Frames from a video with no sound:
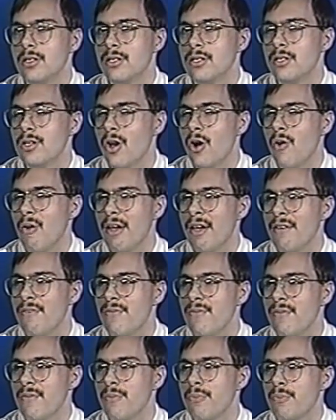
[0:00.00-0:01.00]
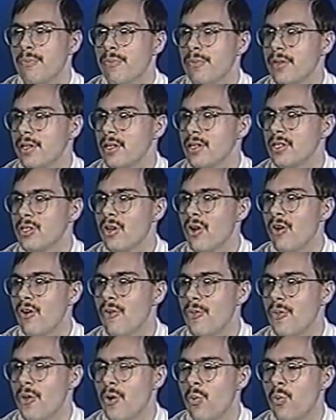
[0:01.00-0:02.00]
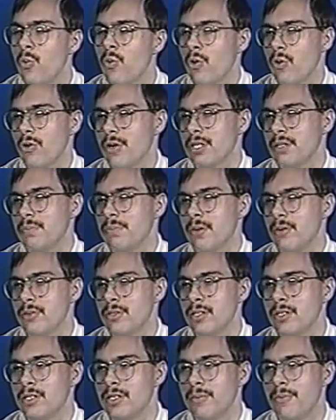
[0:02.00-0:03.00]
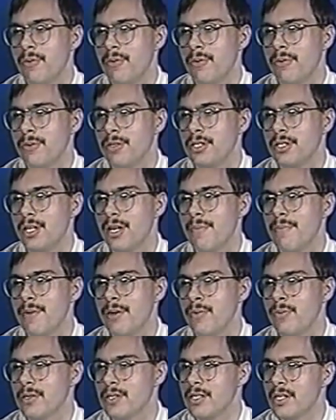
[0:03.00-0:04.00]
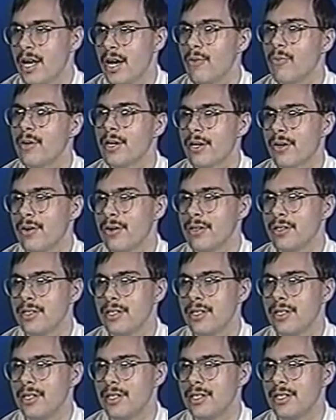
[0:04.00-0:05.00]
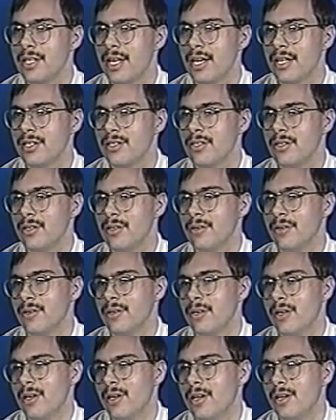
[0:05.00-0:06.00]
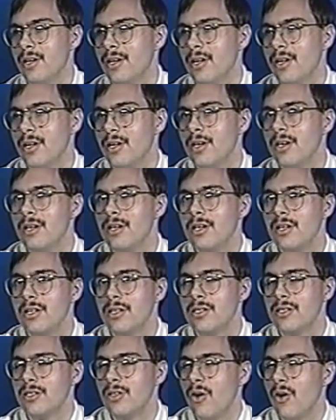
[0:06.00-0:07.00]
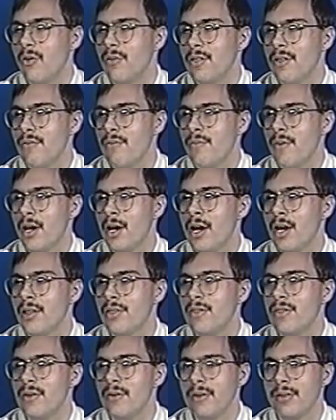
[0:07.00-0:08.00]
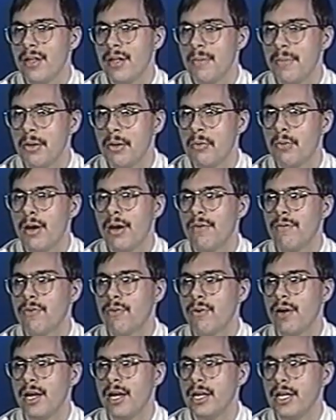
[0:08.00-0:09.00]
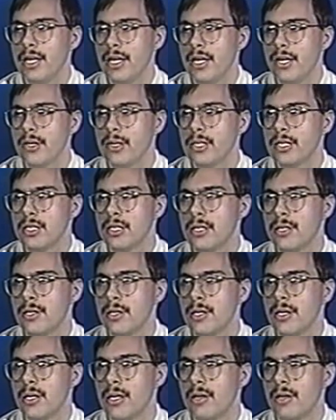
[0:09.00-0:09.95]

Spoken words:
So if there were explosives aboard the ship, it was not what caused the disaster. So the theory that had been around for 80 years